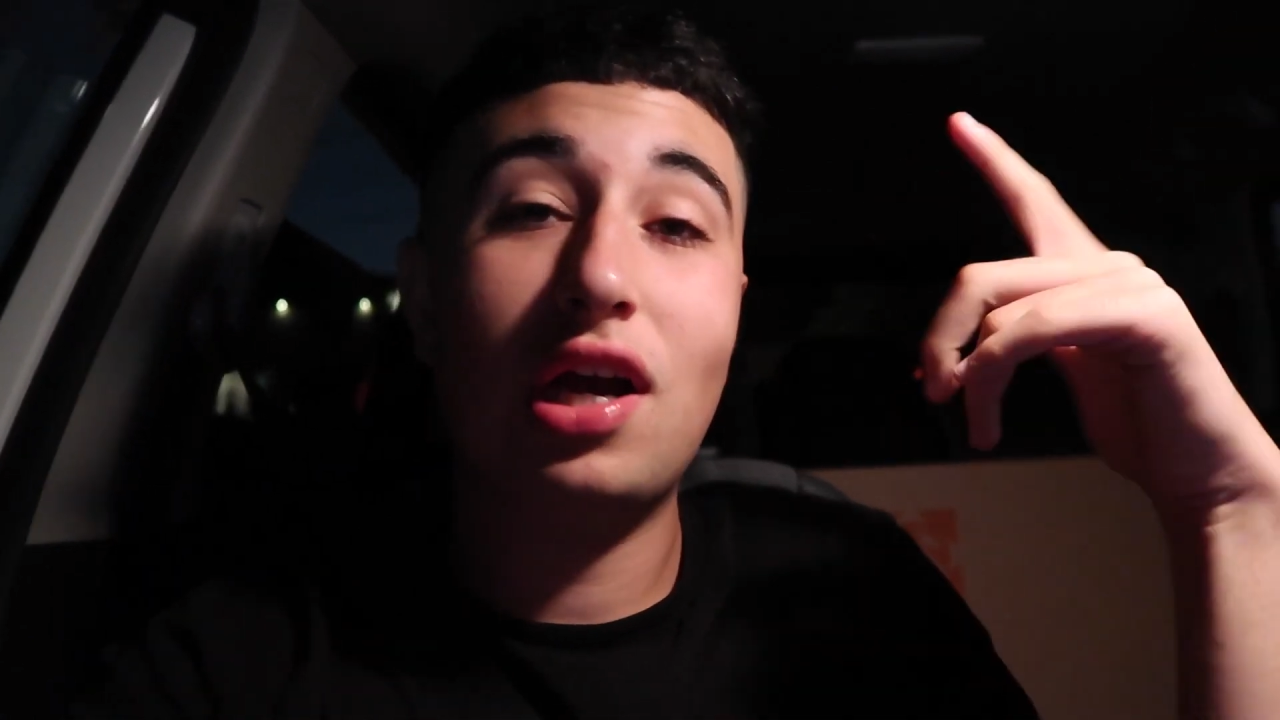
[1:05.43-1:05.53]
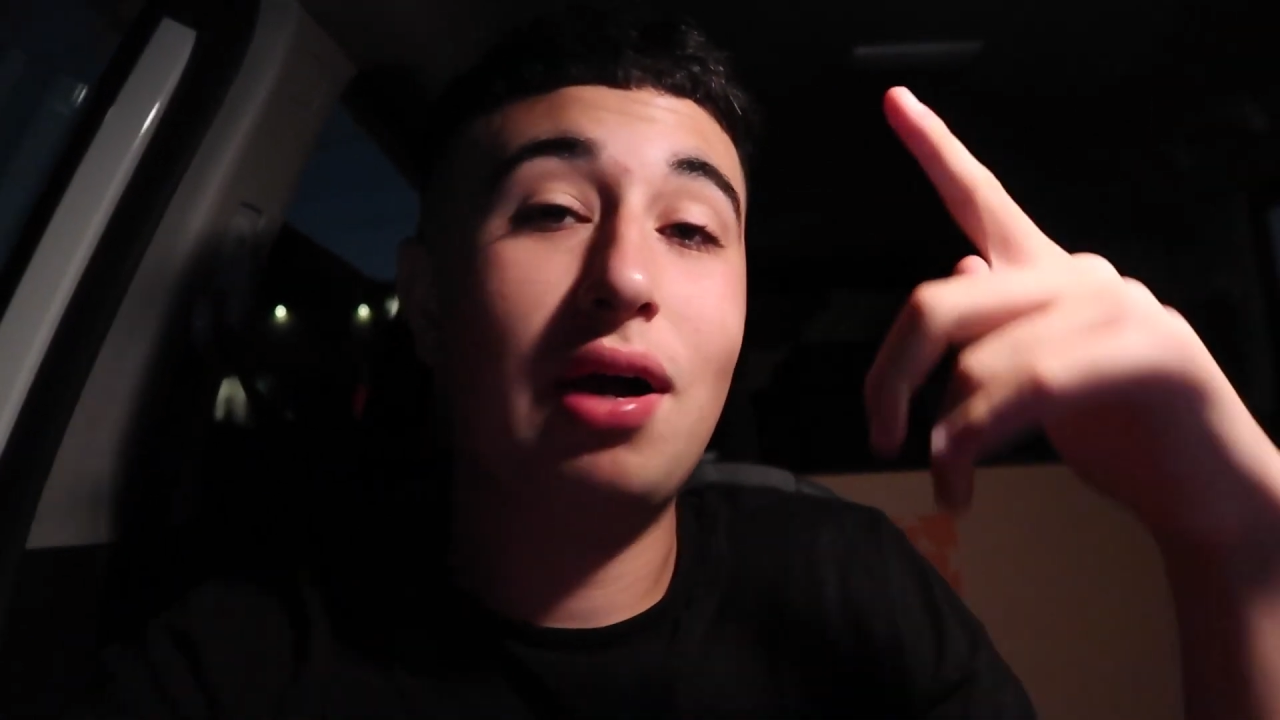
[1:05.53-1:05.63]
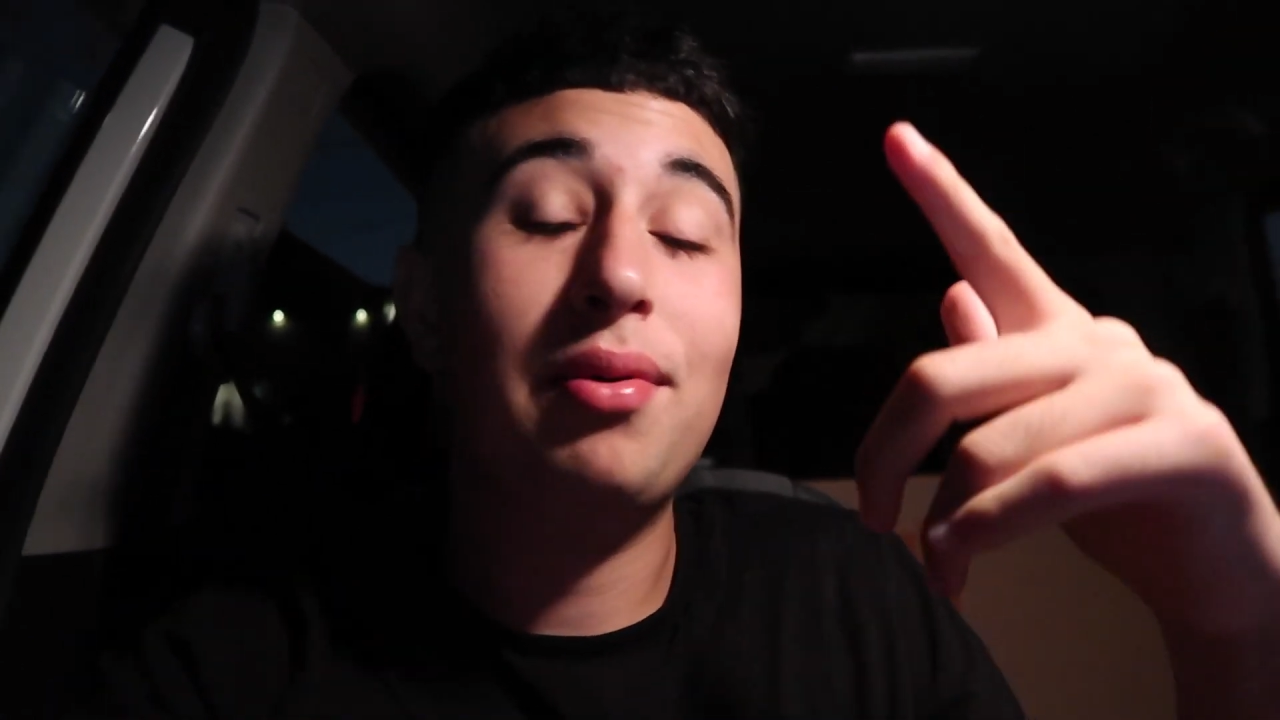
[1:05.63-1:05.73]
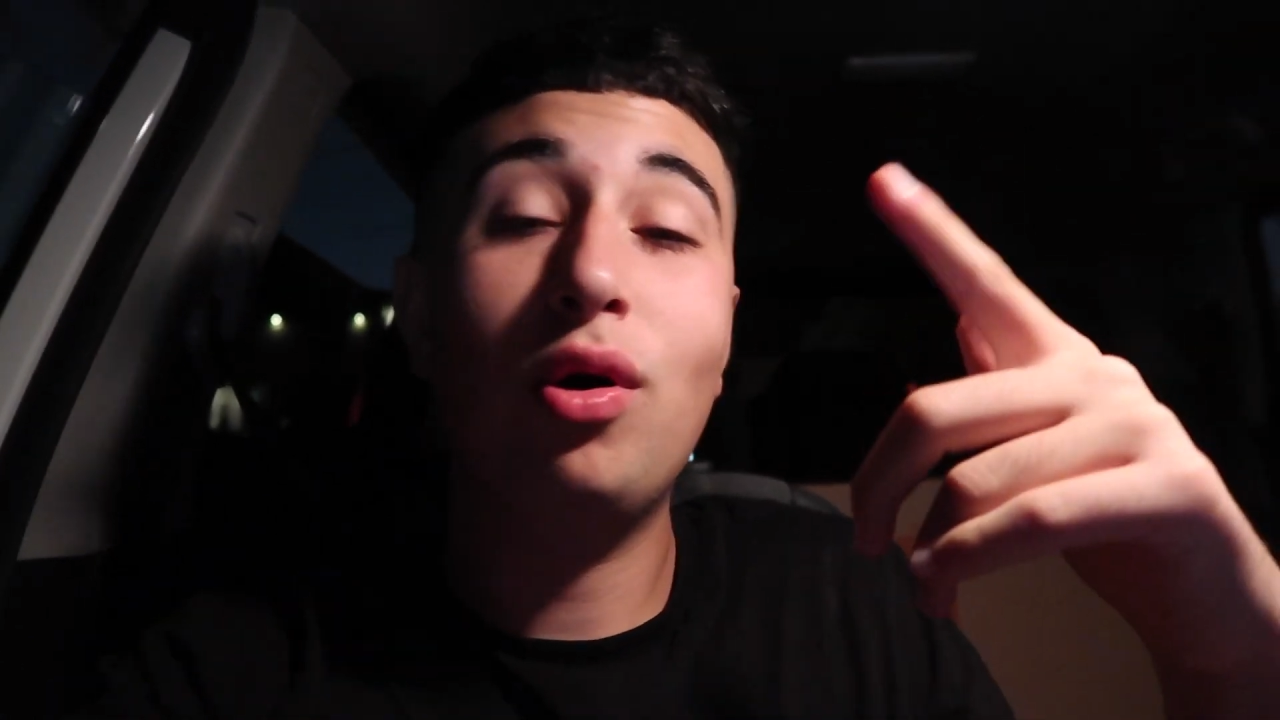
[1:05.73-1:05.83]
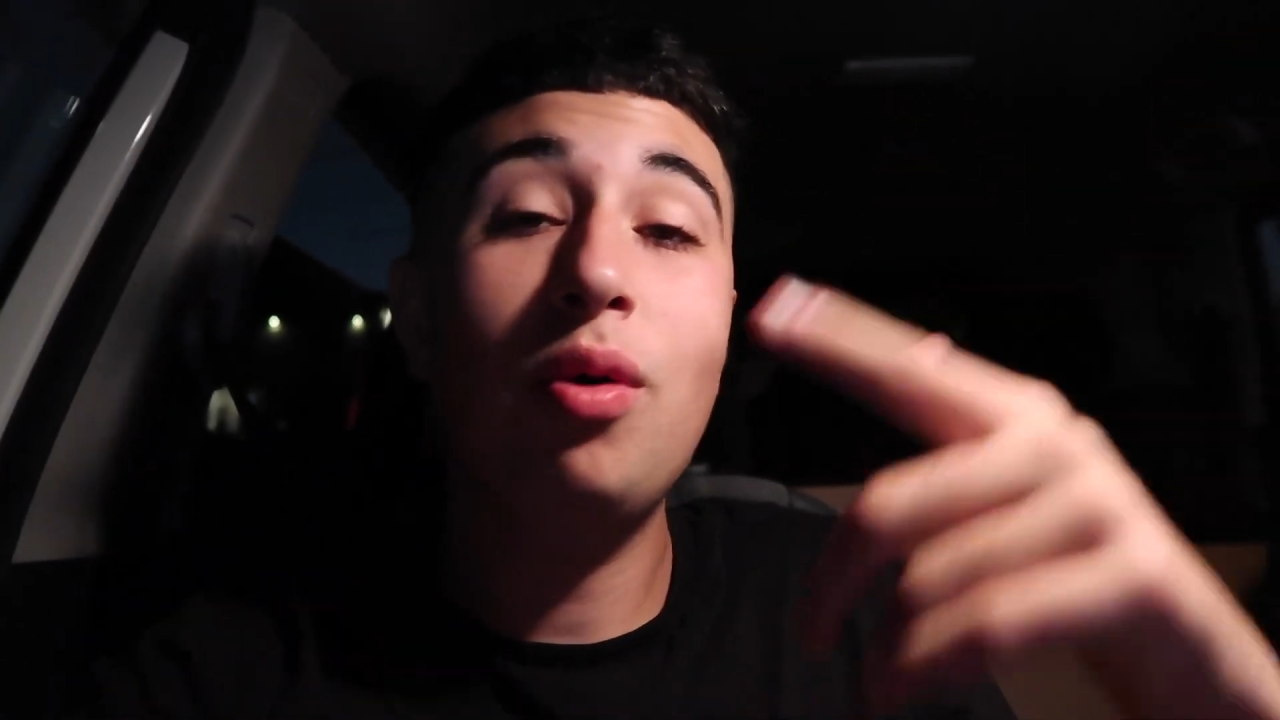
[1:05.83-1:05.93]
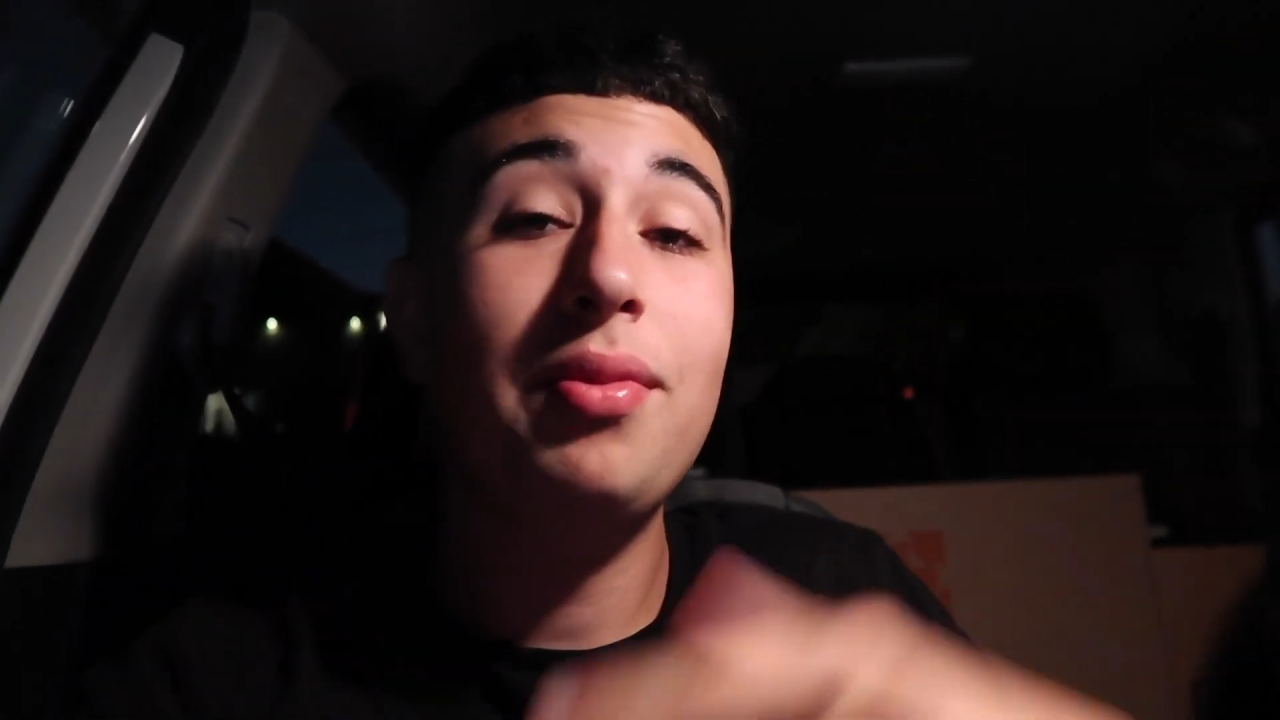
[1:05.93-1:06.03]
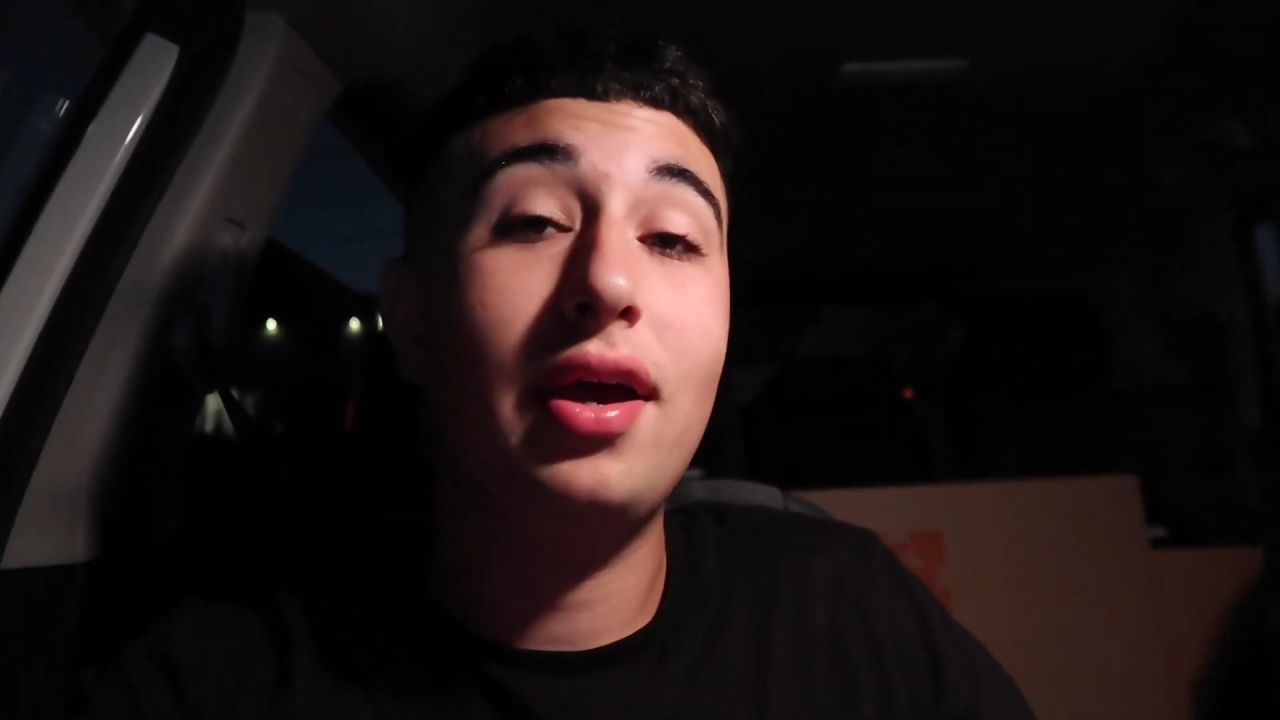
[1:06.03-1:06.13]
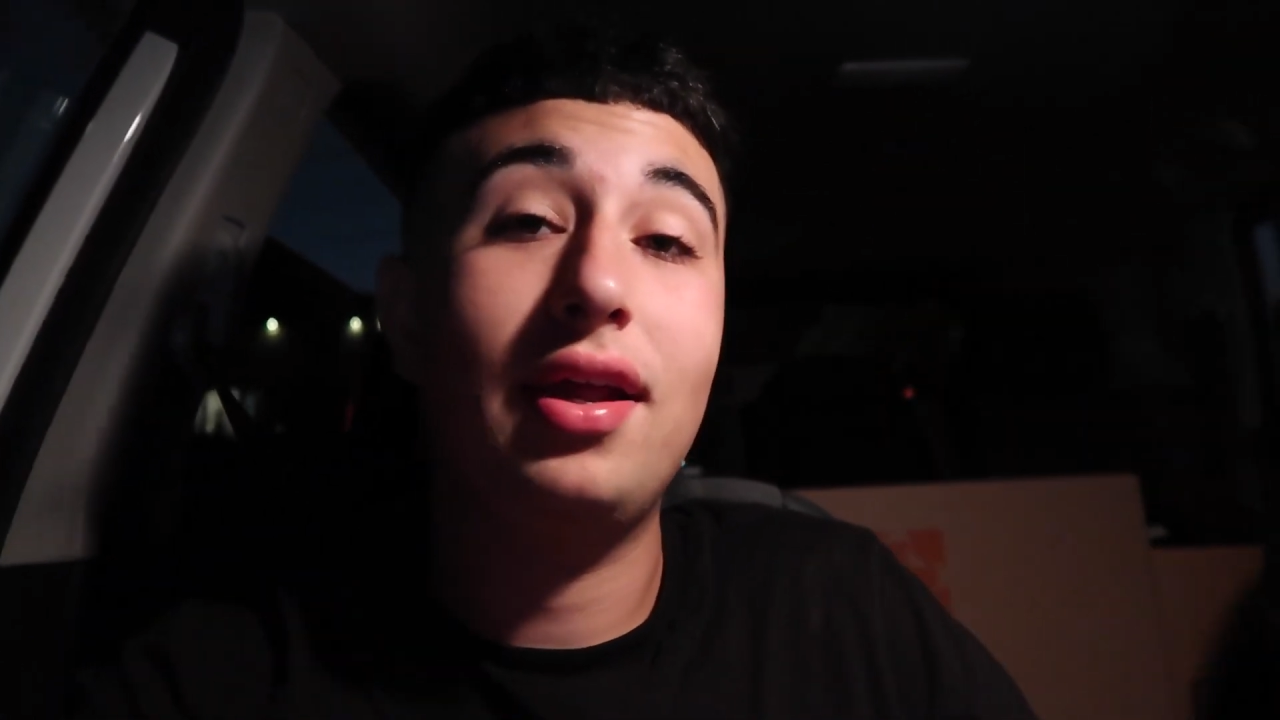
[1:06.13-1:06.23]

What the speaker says: when I come home,